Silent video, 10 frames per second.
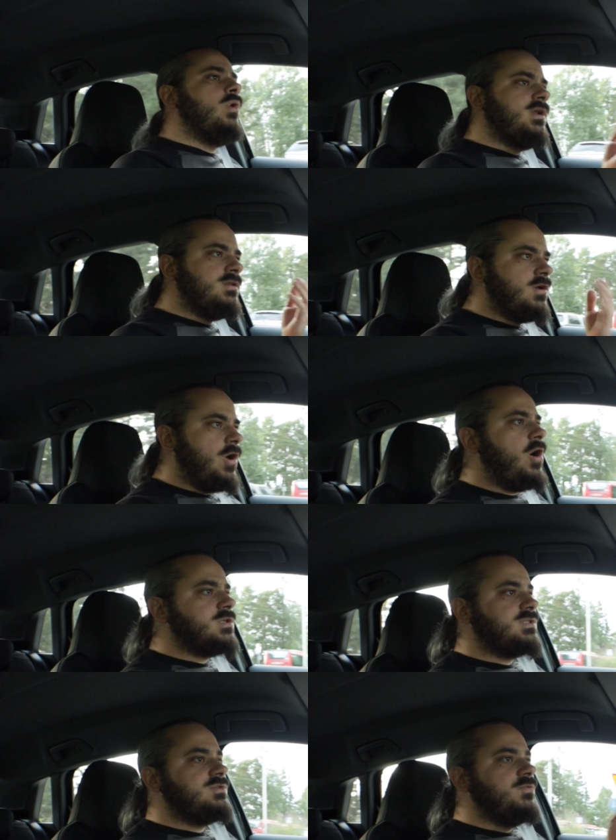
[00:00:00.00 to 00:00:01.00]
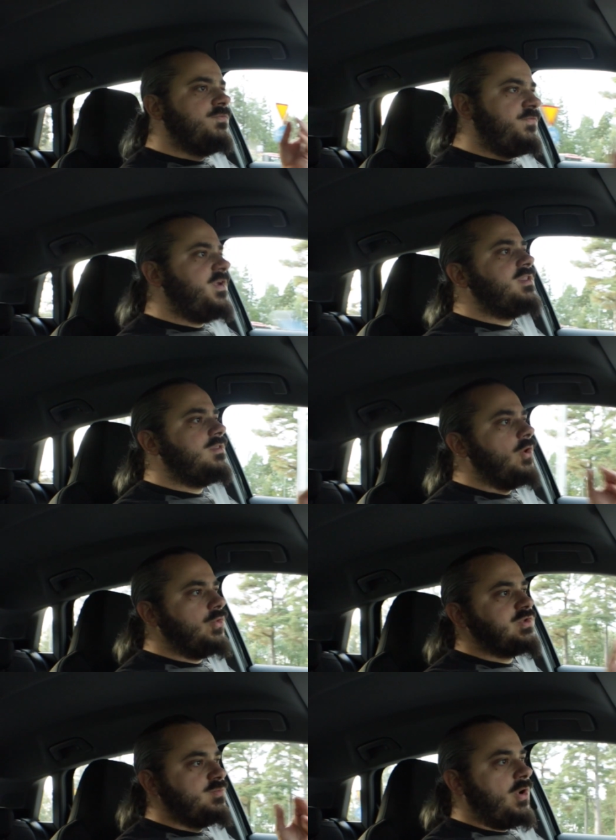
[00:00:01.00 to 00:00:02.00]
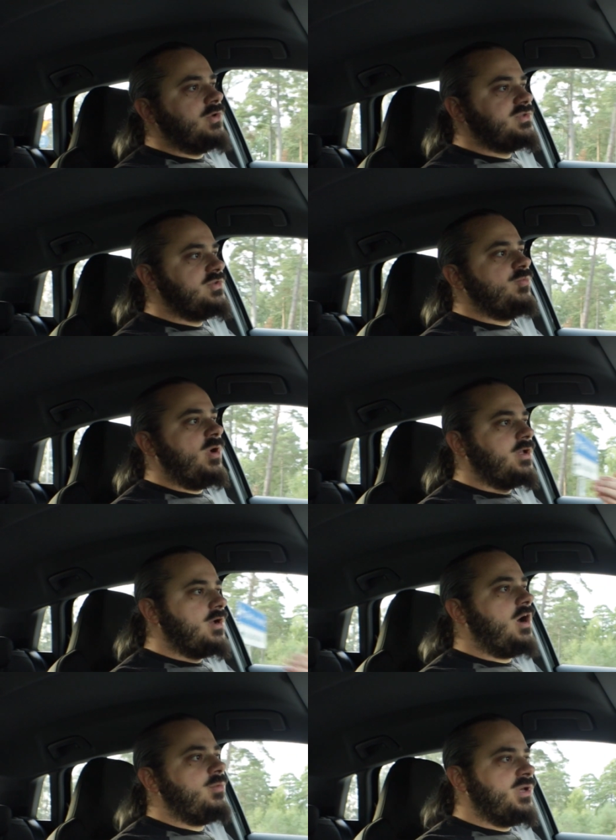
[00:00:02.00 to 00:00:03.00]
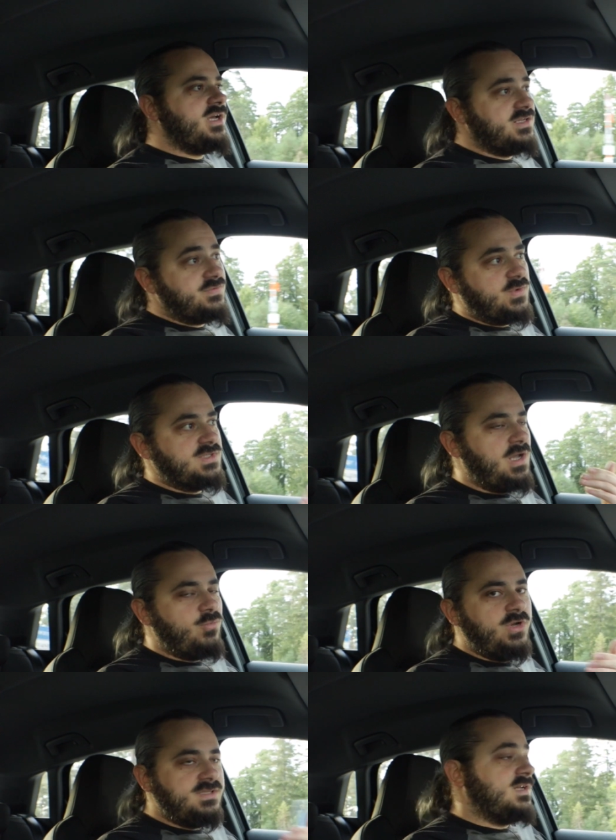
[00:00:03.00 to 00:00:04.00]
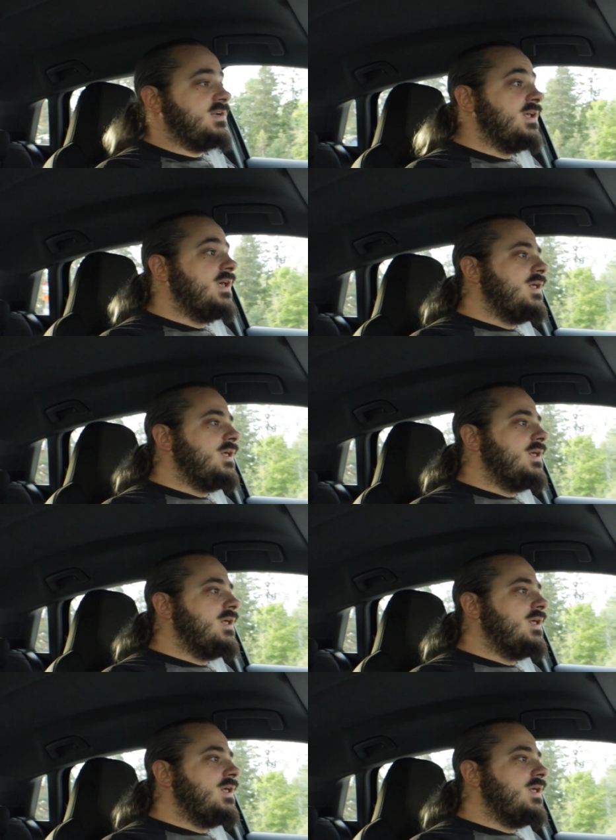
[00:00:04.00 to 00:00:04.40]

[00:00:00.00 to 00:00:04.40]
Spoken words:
what it costs to fit those mods to my car, because for some reason